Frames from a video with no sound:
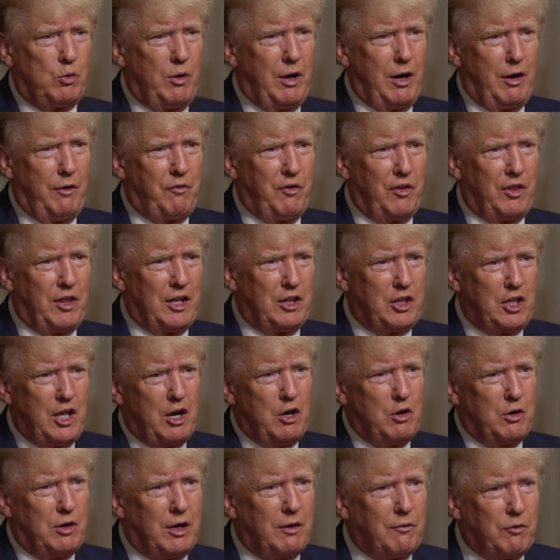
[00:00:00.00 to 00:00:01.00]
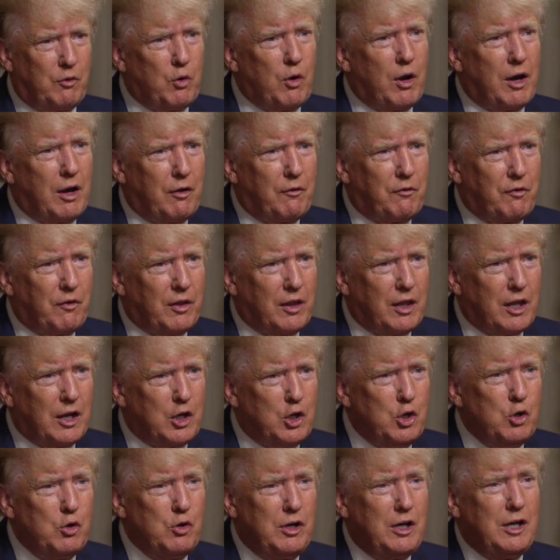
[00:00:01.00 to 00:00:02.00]
credit for that? They don't give credit for that.
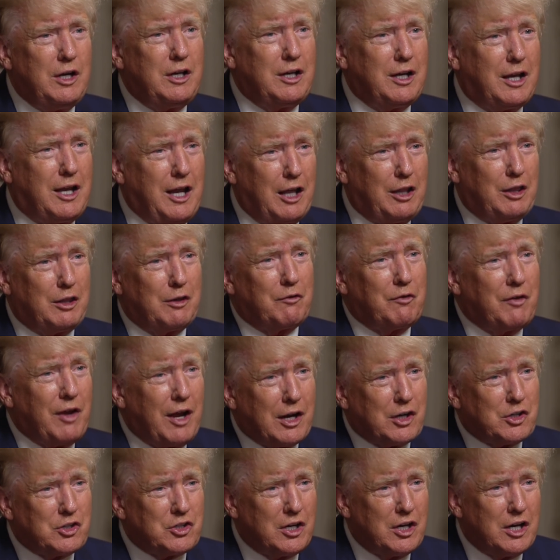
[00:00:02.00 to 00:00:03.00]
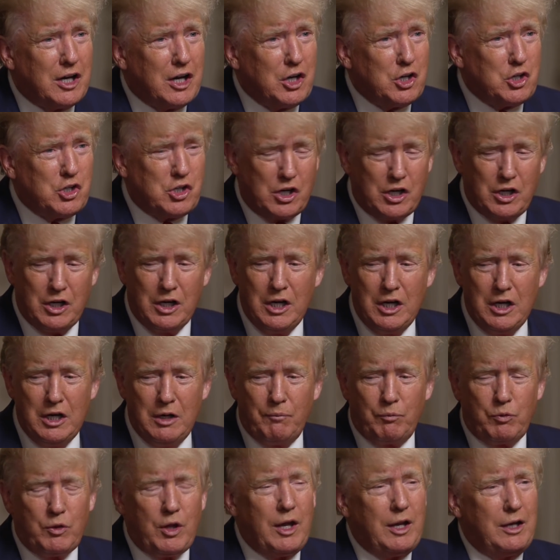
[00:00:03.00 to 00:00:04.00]
Mm-hmm. You need to get the vaccination,
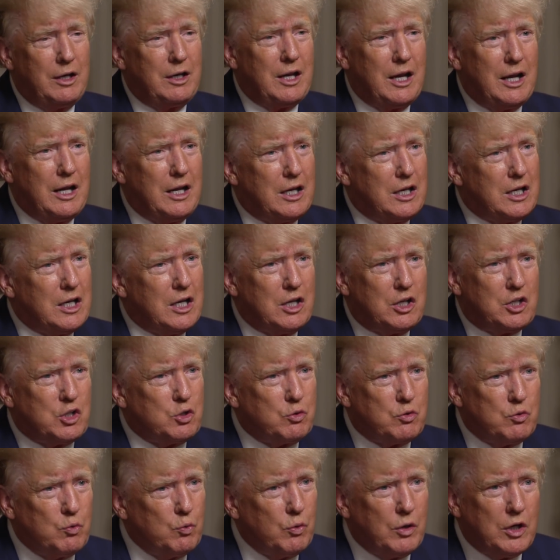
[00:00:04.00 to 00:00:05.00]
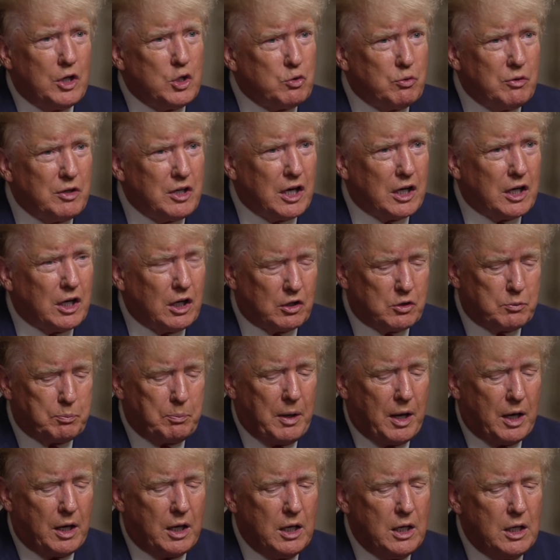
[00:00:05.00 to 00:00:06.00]
mm-hmm. and and it's it's ridiculous.
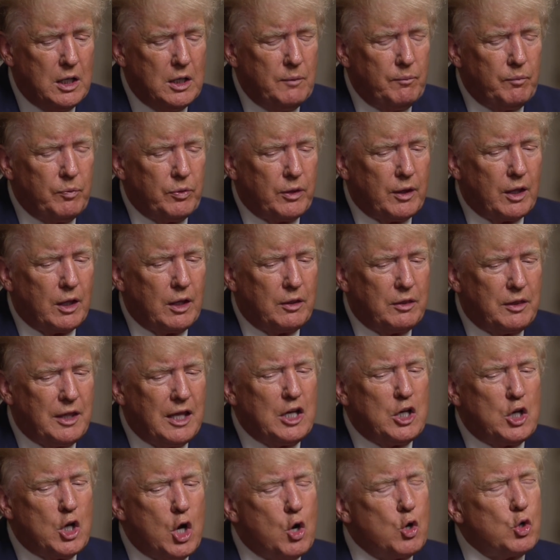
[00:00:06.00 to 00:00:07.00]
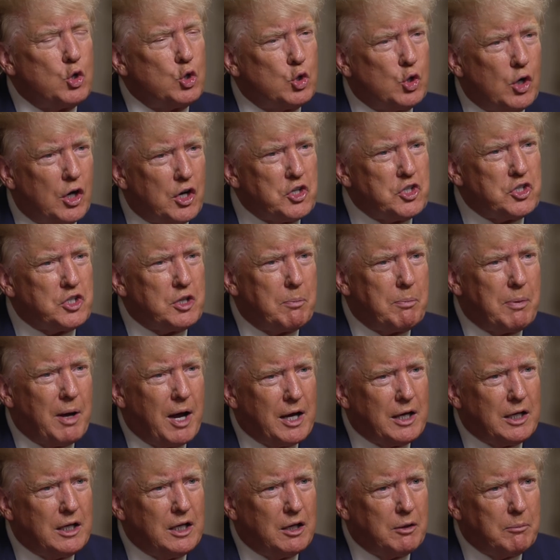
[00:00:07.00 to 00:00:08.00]
But they don't trust the
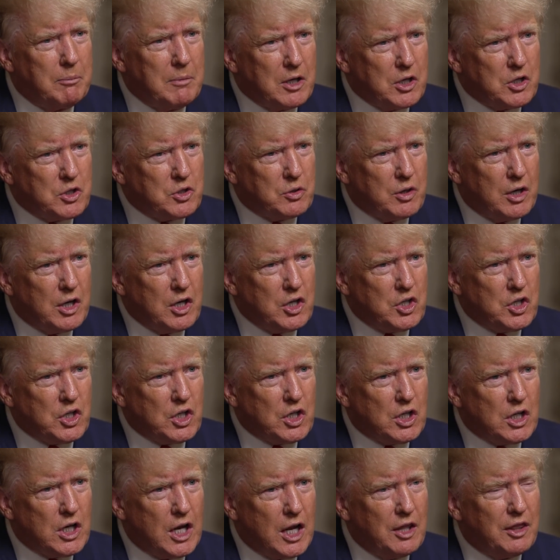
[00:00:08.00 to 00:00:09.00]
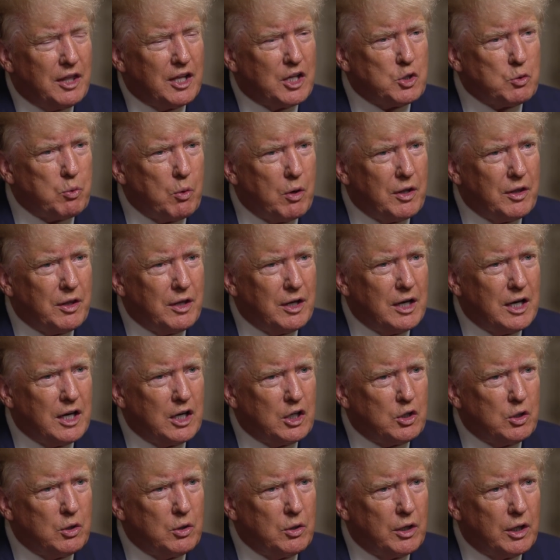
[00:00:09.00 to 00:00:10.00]
Biden administration, and that's why they're
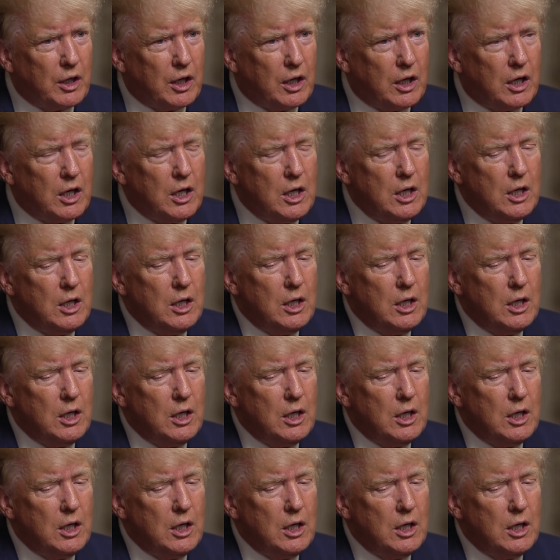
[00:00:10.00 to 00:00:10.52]
not doing it.